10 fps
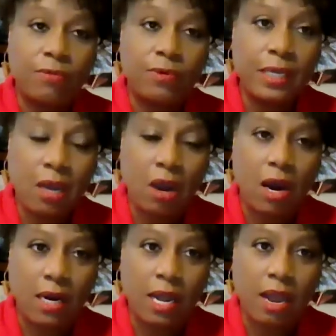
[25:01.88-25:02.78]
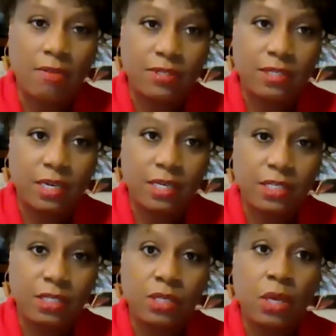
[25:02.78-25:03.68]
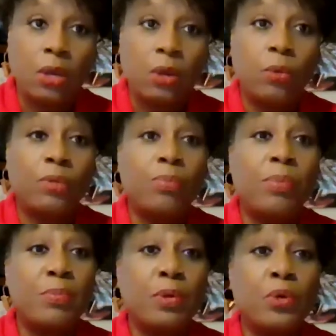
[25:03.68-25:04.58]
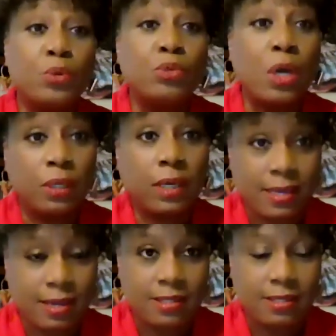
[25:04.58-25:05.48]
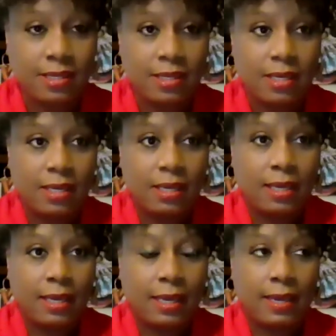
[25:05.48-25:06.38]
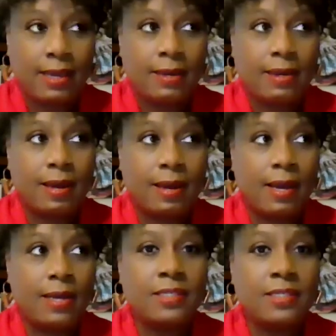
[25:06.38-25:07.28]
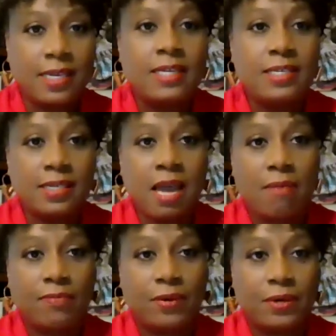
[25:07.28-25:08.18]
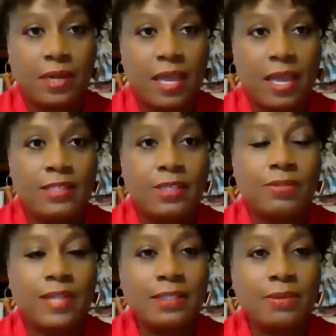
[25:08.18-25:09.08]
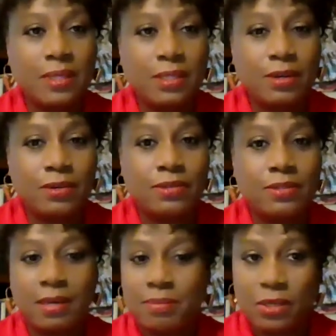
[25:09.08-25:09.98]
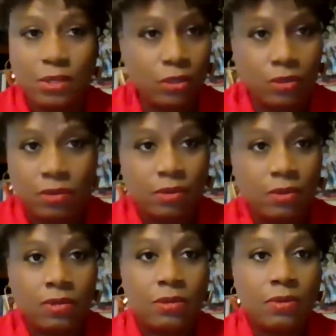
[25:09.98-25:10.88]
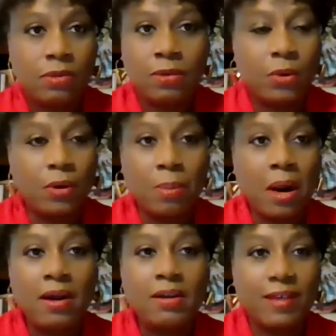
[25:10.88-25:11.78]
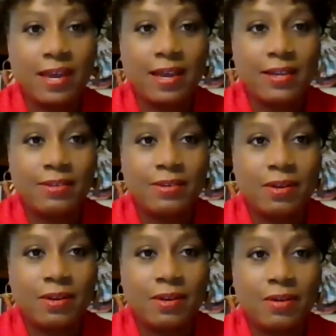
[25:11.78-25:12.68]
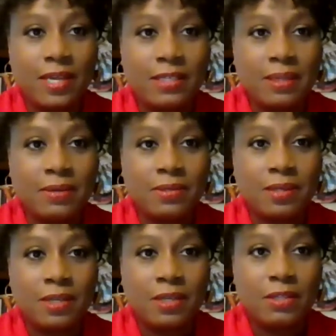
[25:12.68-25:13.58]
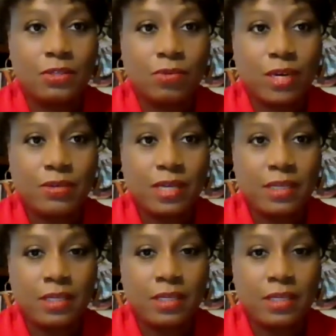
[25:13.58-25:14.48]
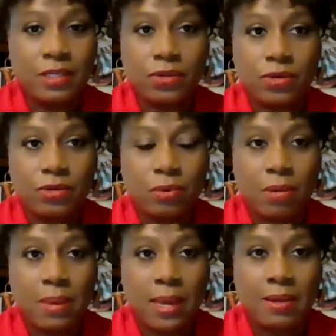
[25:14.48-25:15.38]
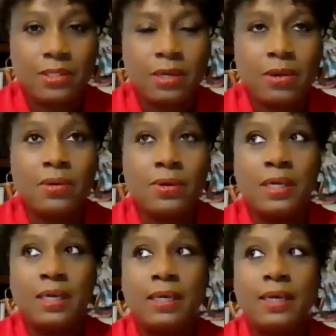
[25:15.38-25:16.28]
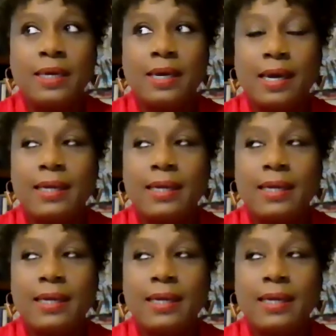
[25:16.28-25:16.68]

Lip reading: To have really hard conversations with people who don't look like us and sit in discomfort. And so that's what those, I mean, you were a part of that. That's what those racial healing circles were about. So